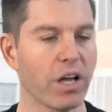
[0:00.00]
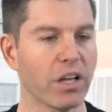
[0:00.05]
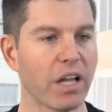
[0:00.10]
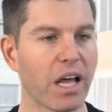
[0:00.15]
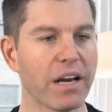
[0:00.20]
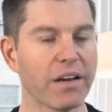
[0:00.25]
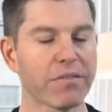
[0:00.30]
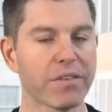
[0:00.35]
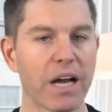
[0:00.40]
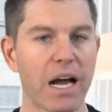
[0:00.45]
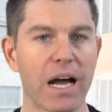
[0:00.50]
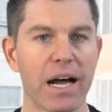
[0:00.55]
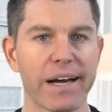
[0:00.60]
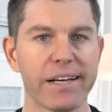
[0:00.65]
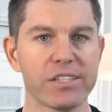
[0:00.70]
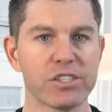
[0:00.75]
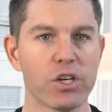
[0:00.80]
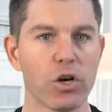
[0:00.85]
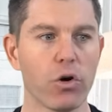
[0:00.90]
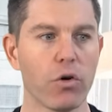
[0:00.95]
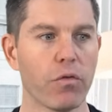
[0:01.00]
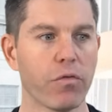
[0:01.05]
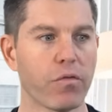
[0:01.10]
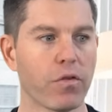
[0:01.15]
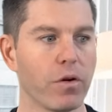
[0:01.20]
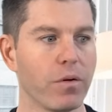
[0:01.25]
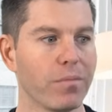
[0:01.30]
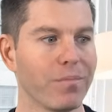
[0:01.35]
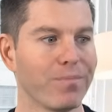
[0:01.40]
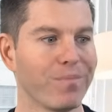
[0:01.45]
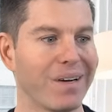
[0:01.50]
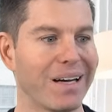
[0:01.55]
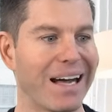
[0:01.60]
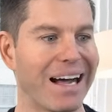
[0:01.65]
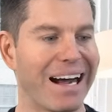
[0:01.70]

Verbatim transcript: a lot of guys go from